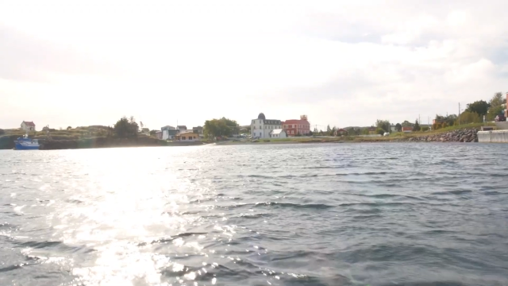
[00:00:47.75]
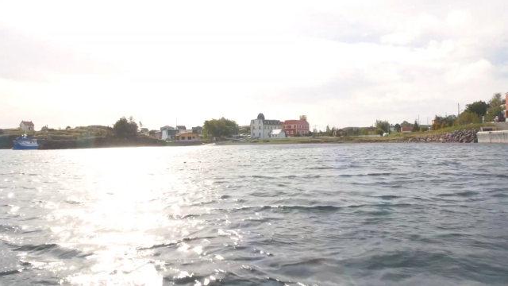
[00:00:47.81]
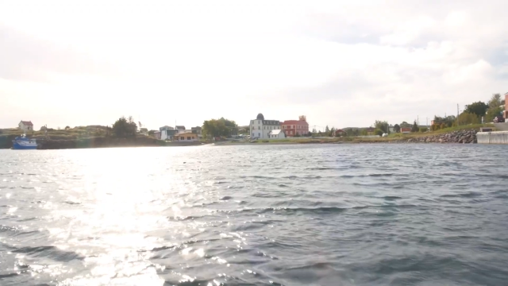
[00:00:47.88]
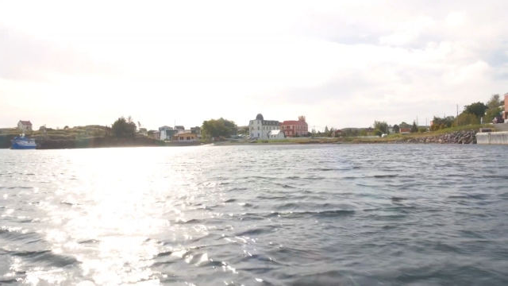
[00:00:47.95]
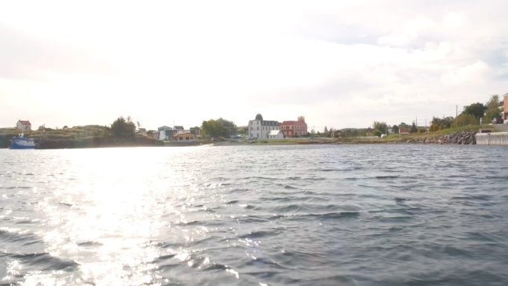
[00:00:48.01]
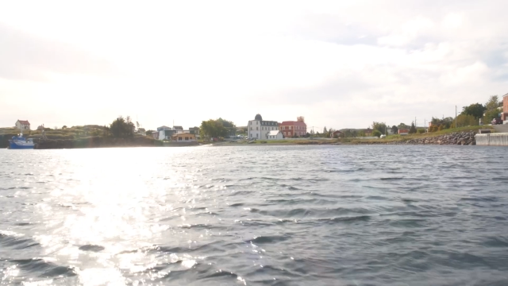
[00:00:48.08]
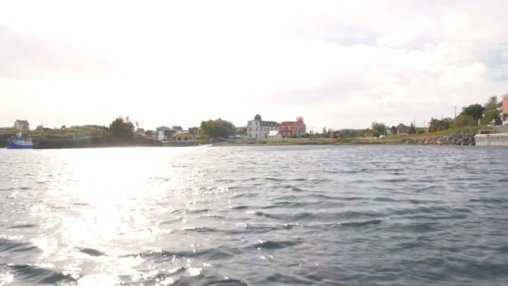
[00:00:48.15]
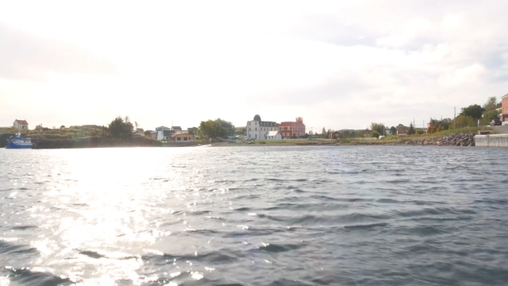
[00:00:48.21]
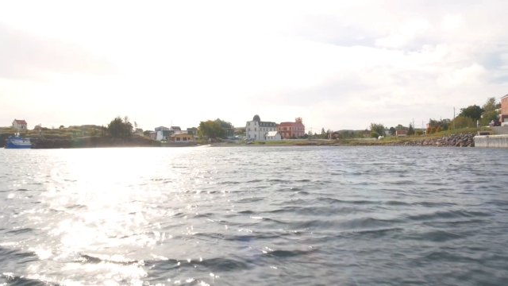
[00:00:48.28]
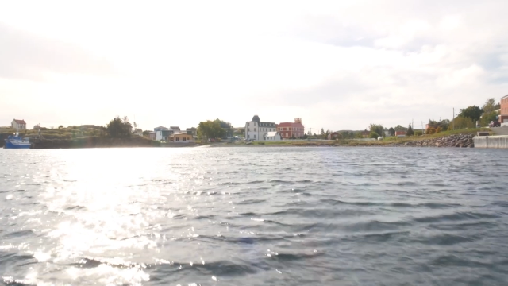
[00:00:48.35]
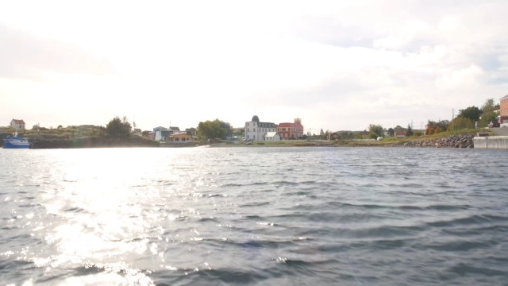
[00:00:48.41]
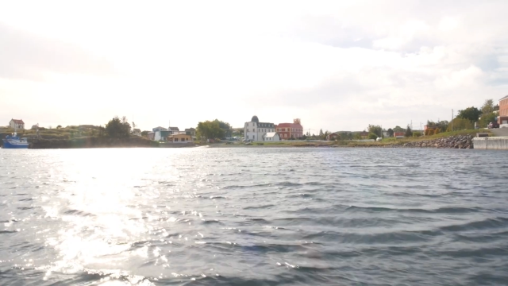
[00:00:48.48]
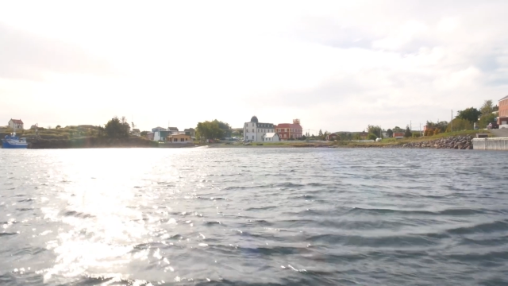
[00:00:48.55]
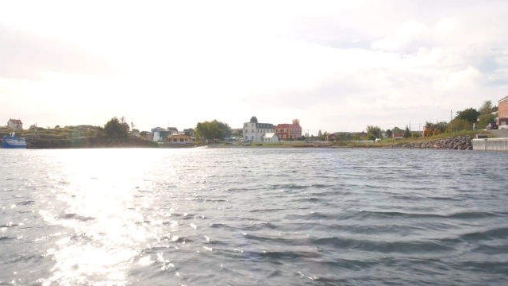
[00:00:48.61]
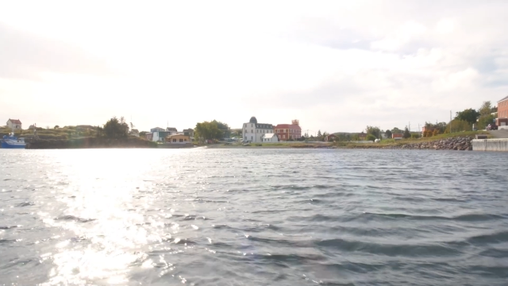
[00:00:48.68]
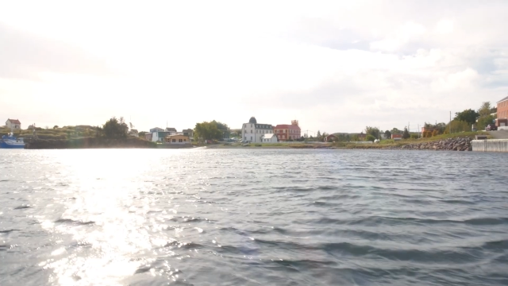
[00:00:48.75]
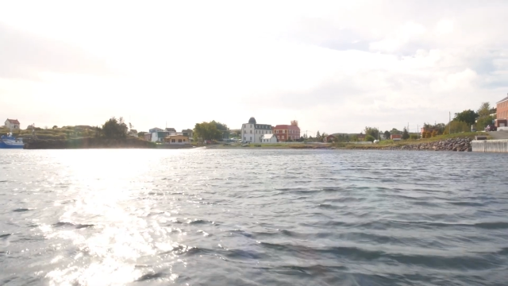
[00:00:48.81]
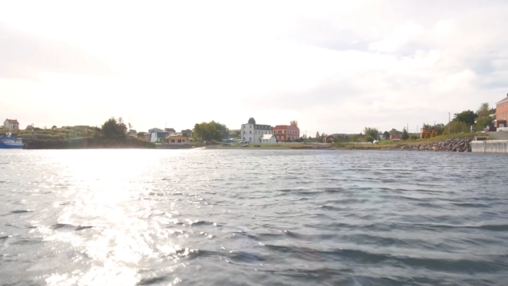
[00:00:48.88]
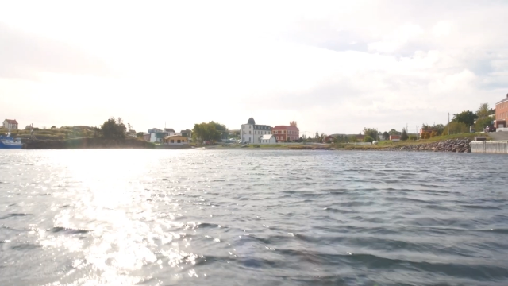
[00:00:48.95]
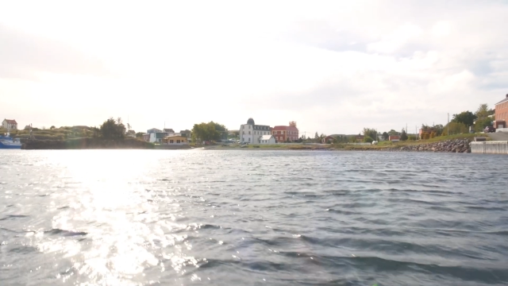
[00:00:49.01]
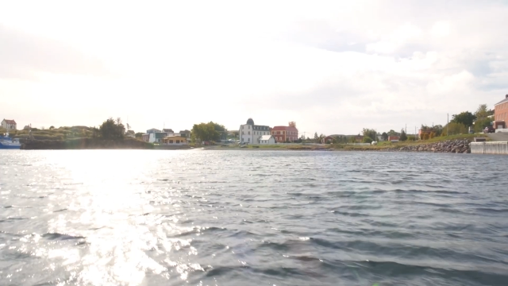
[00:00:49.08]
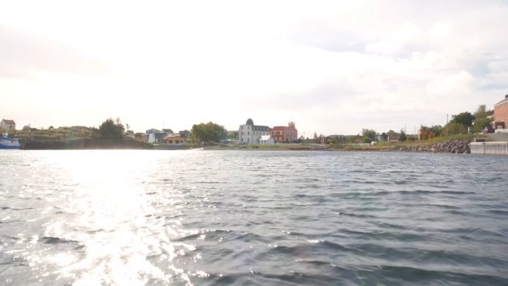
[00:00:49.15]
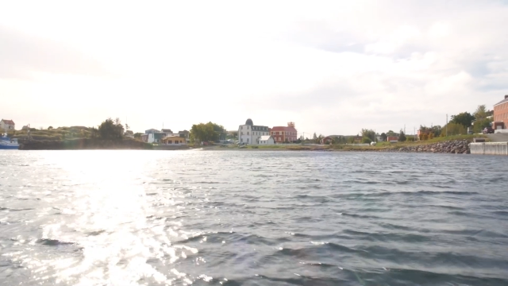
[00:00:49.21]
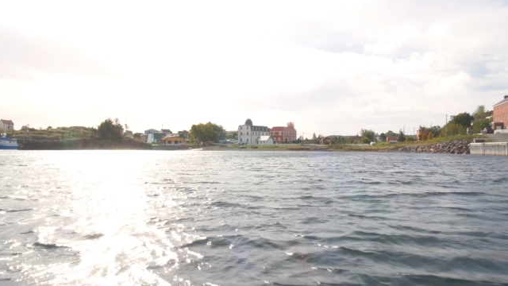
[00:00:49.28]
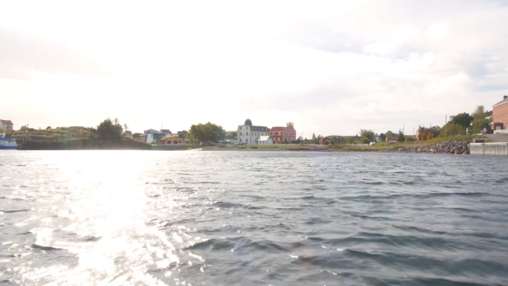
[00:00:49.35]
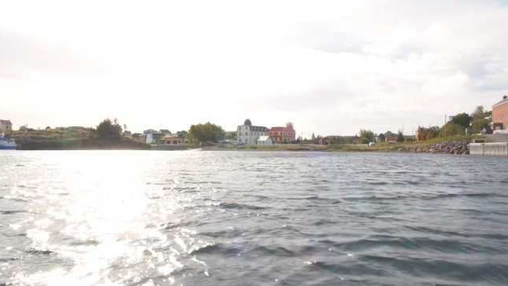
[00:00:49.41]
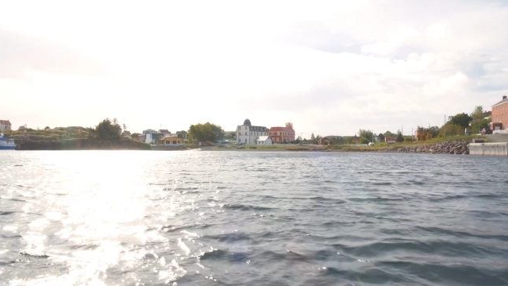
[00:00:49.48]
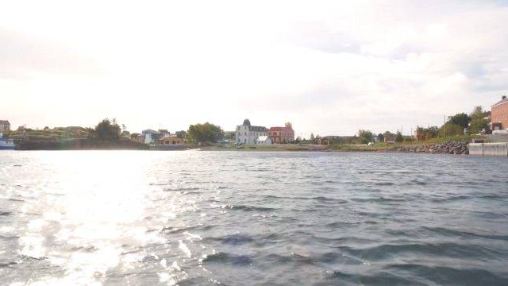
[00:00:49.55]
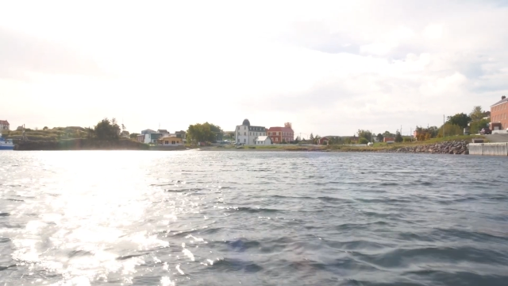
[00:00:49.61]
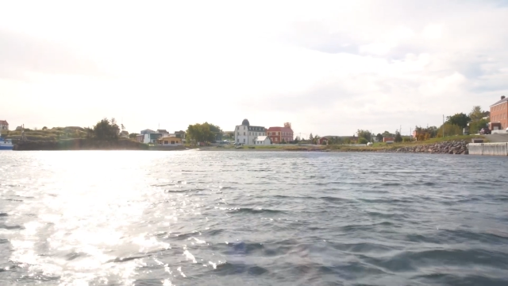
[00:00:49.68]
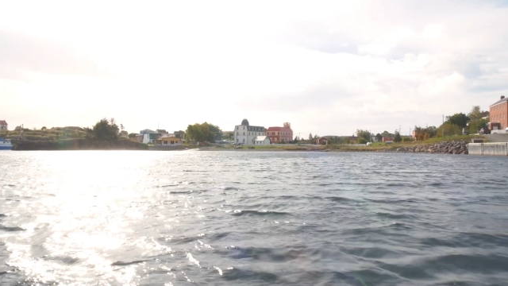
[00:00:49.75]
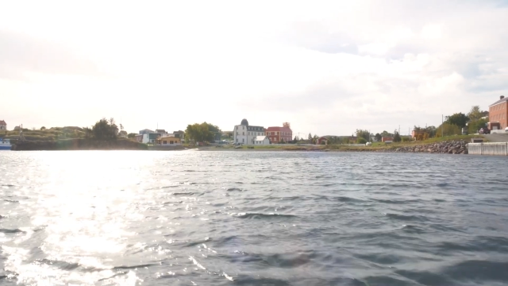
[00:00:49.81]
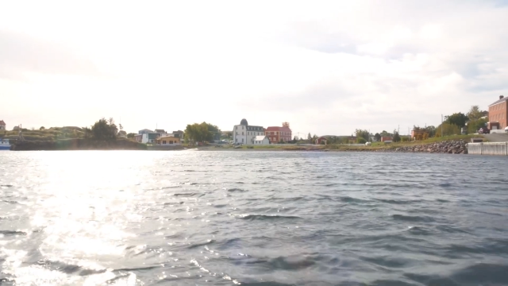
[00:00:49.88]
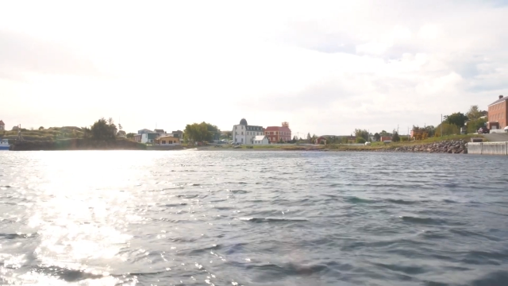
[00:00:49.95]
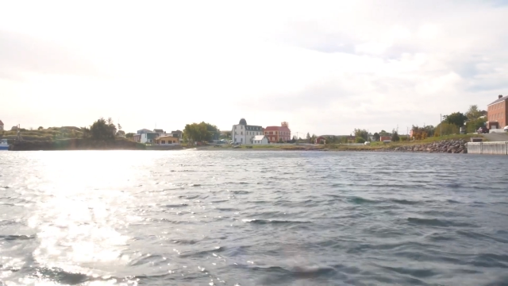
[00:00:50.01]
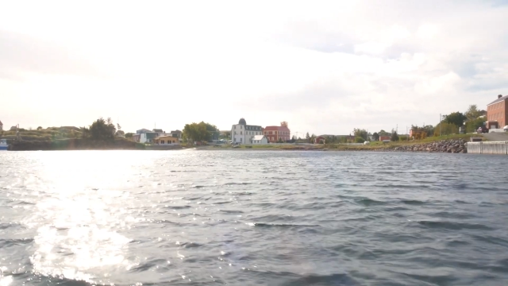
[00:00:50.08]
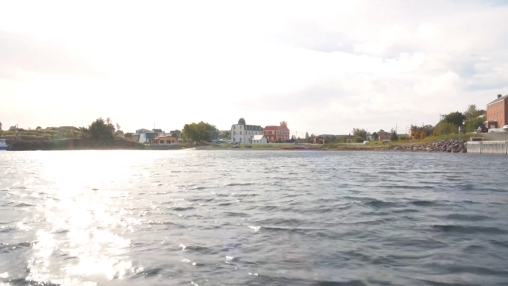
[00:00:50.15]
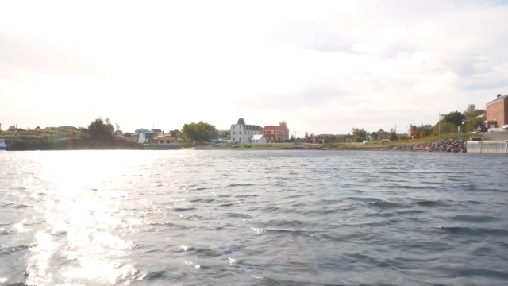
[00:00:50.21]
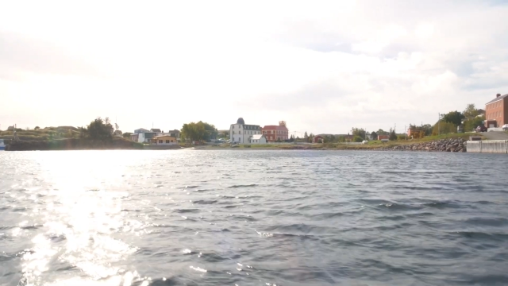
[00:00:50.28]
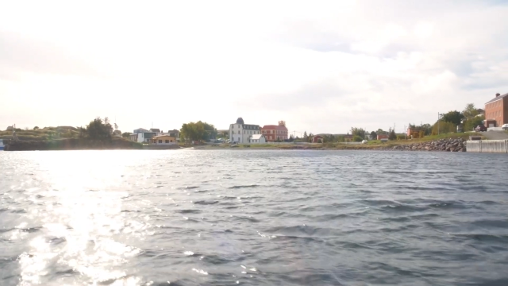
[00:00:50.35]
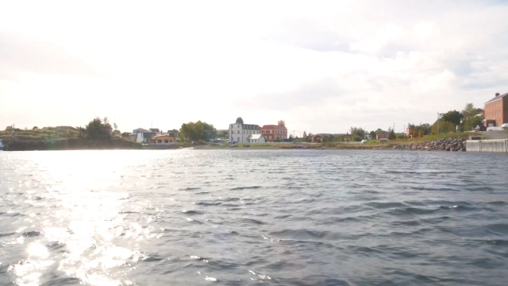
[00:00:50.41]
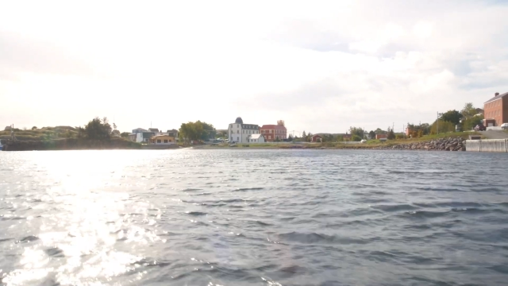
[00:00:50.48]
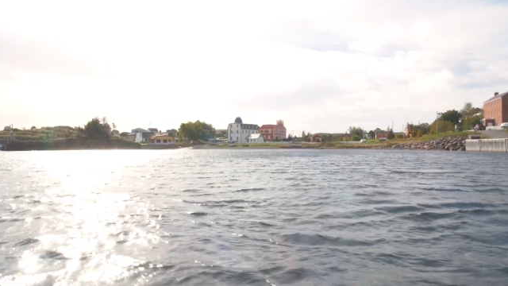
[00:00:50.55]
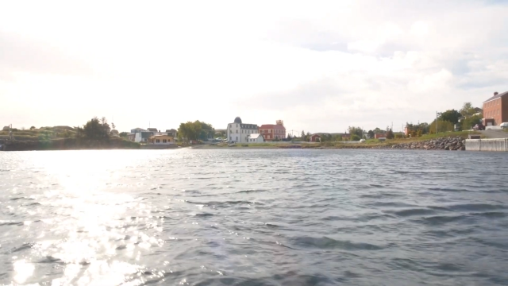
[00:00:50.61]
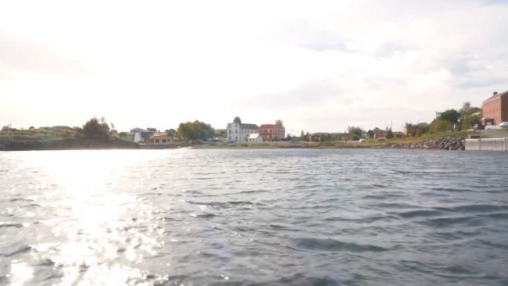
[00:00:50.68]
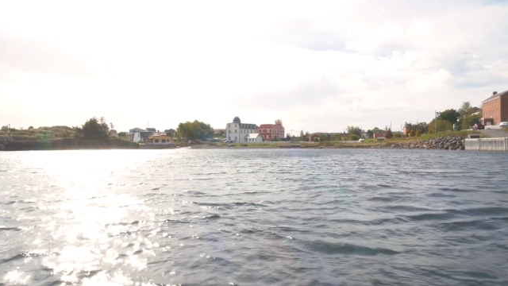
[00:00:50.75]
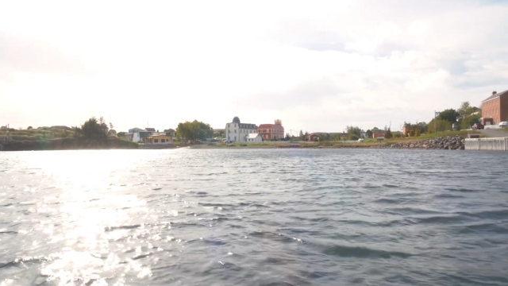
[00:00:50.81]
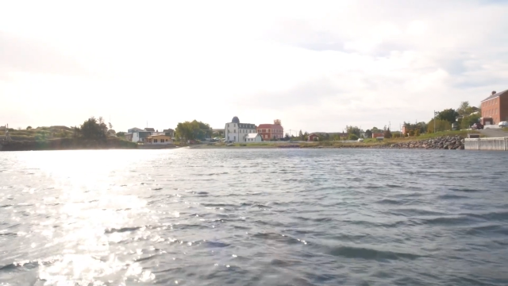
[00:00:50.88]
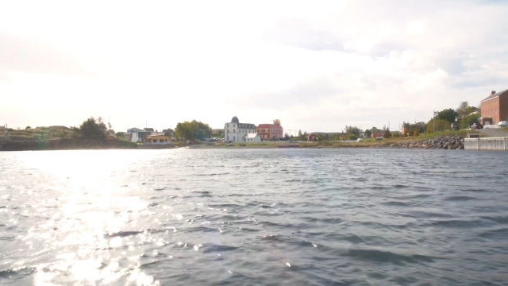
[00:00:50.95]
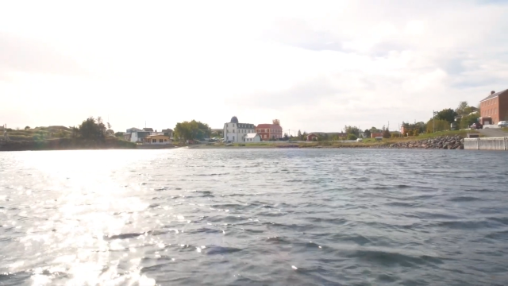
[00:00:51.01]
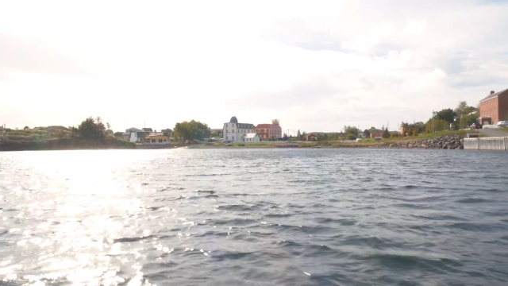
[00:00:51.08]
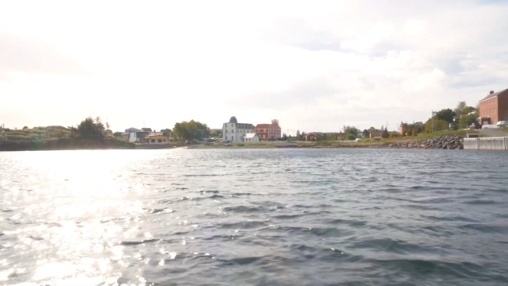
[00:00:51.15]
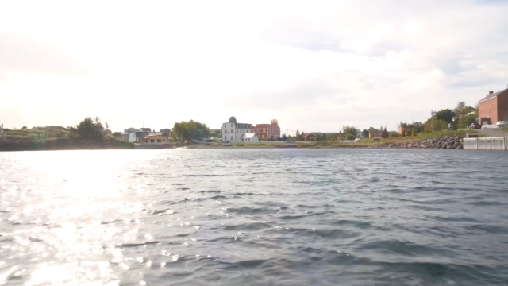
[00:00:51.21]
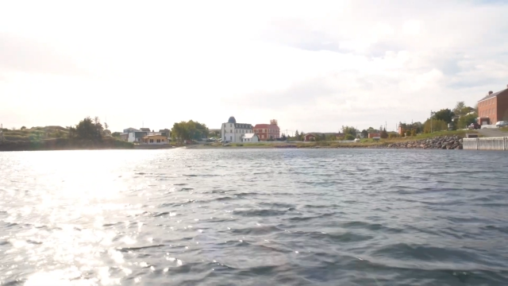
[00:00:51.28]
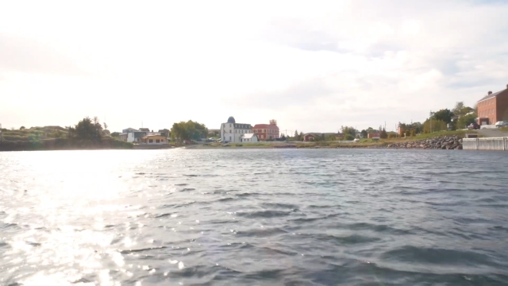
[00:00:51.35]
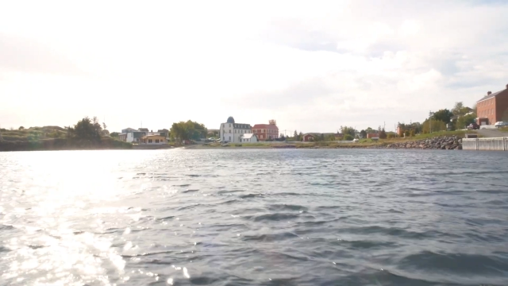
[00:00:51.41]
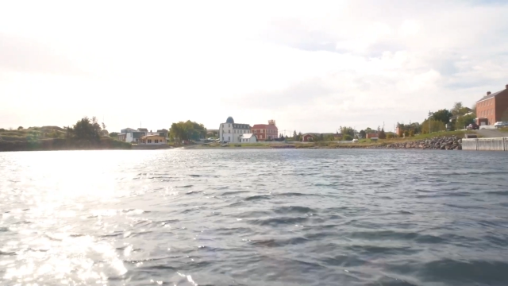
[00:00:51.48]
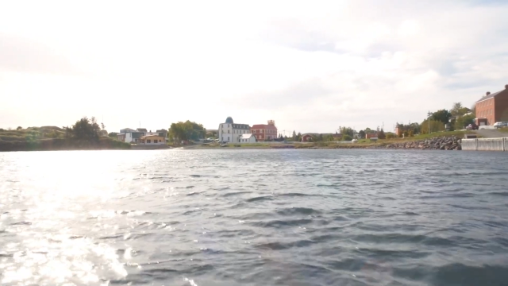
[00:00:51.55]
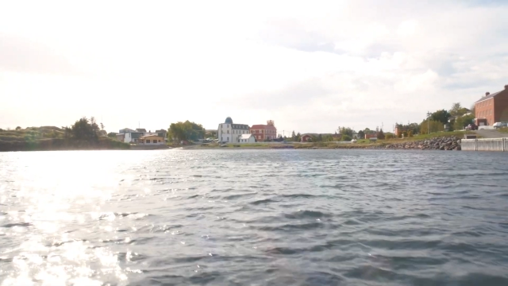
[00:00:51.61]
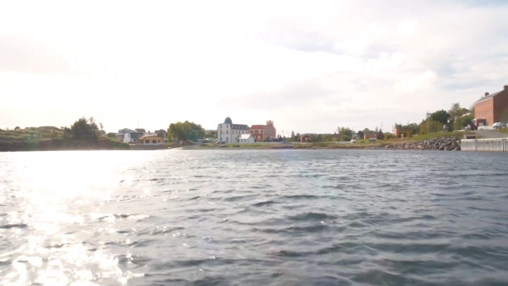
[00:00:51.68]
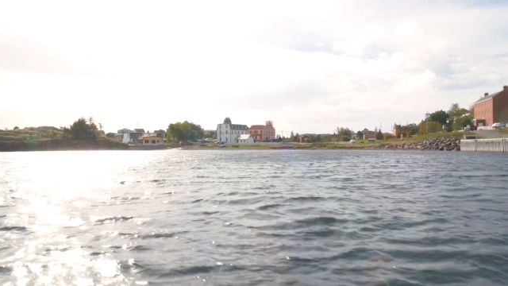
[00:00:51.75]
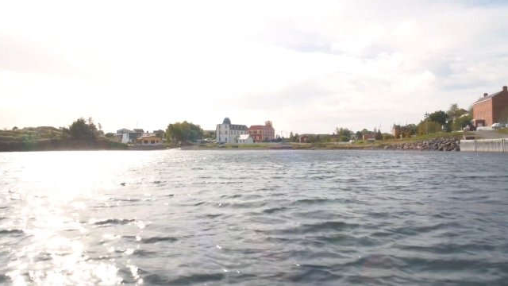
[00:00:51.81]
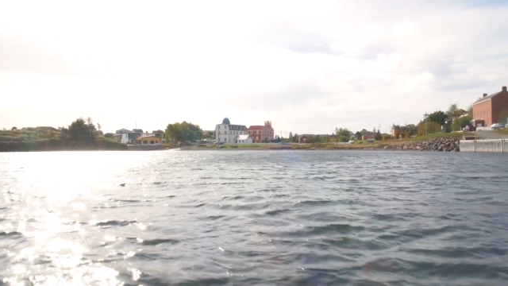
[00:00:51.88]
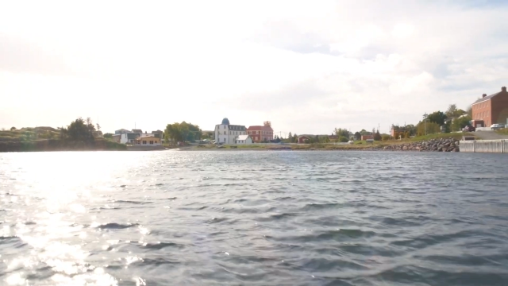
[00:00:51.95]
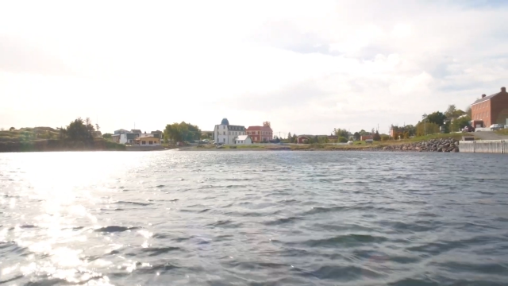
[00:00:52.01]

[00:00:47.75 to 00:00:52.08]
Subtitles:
Nobody's mouth can be seen.